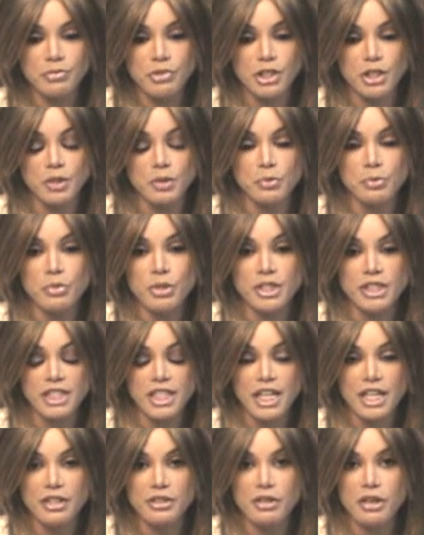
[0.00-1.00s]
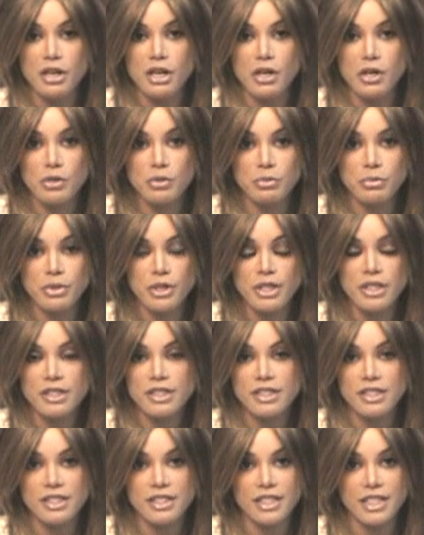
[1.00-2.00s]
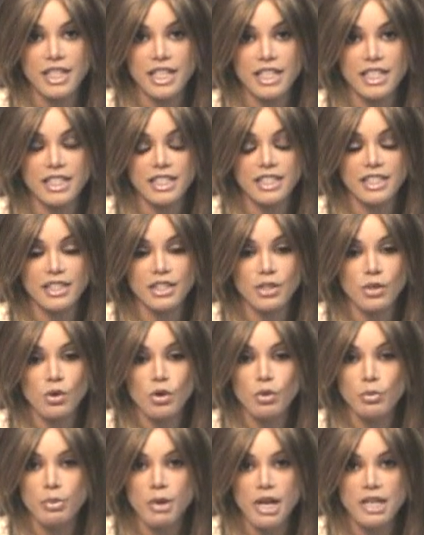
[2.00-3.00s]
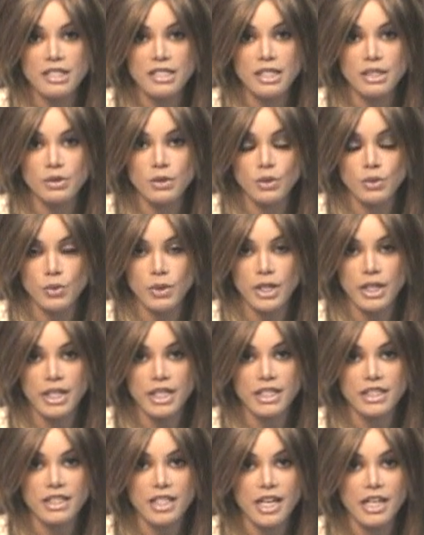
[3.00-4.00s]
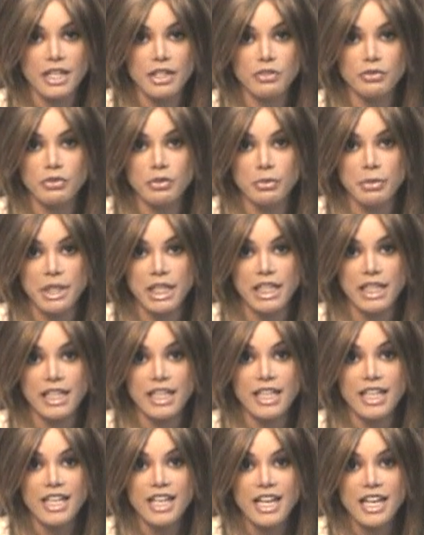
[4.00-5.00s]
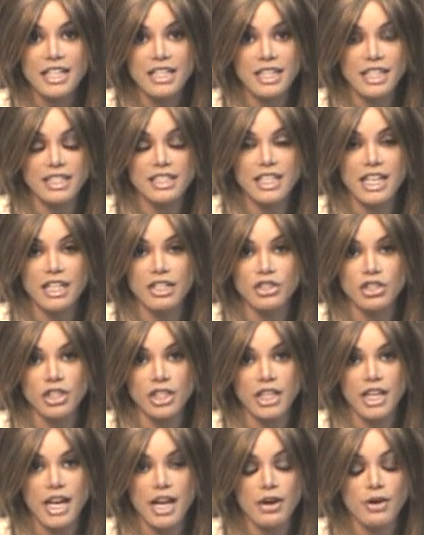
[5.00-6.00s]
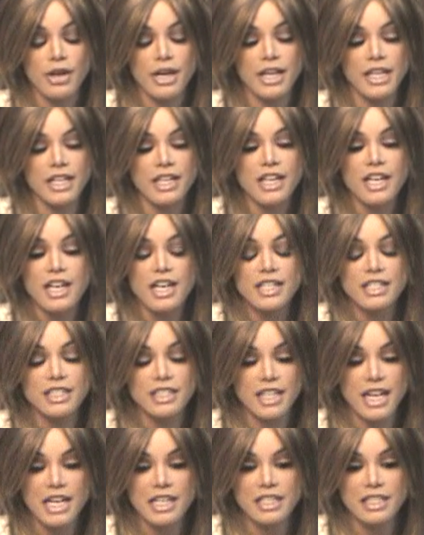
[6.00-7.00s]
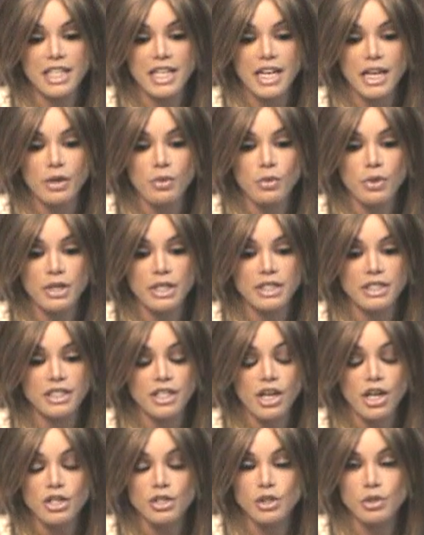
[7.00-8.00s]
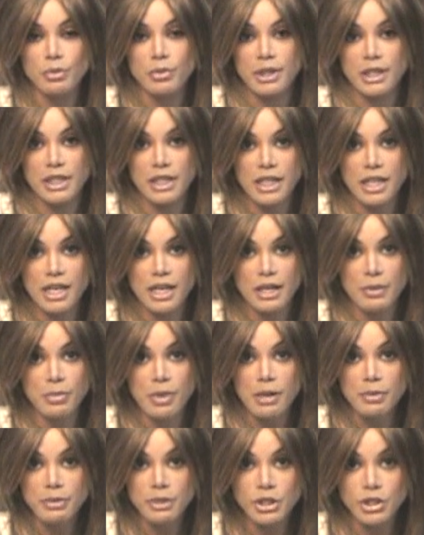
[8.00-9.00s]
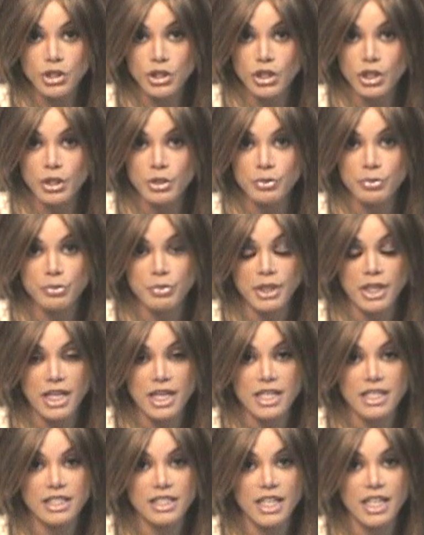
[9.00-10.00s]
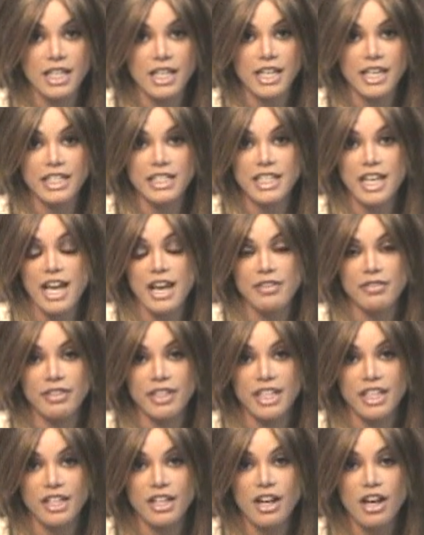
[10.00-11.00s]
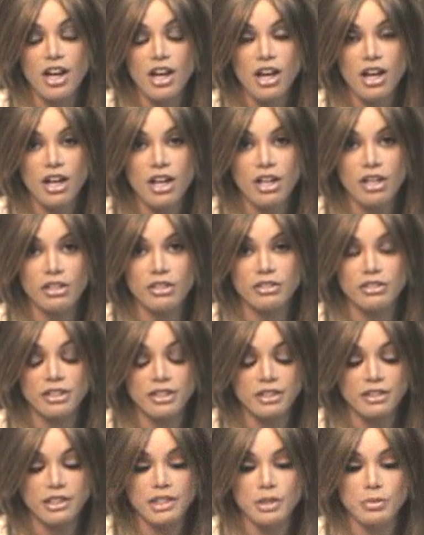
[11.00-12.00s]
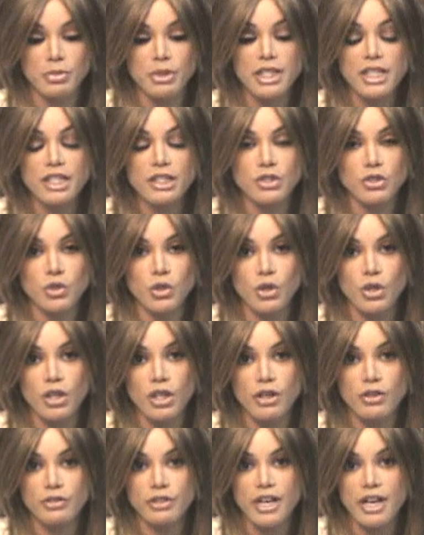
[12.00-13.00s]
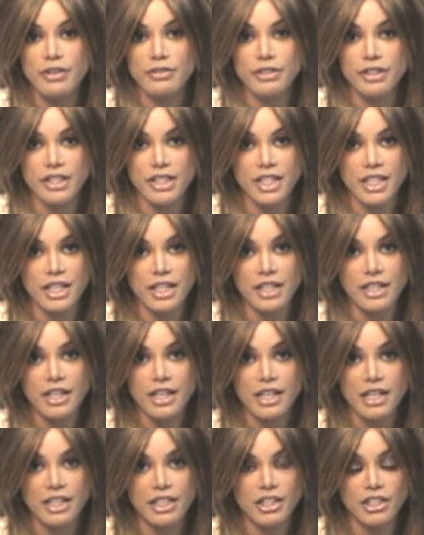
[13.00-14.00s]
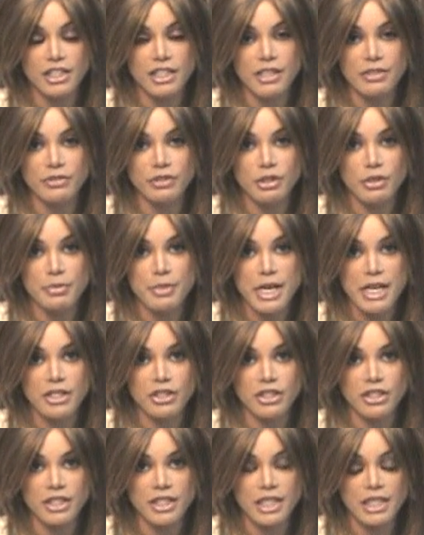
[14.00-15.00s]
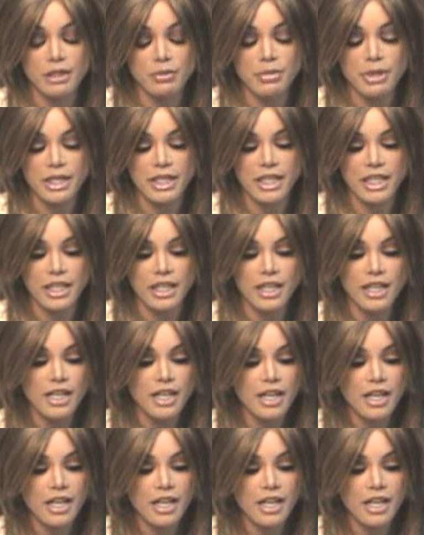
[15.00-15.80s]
just put together our own books, and the whole process was really exciting for me. And that's actually how I decided that I wanted to also be a publisher, because I liked having all complete control over everything. I could never imagine anybody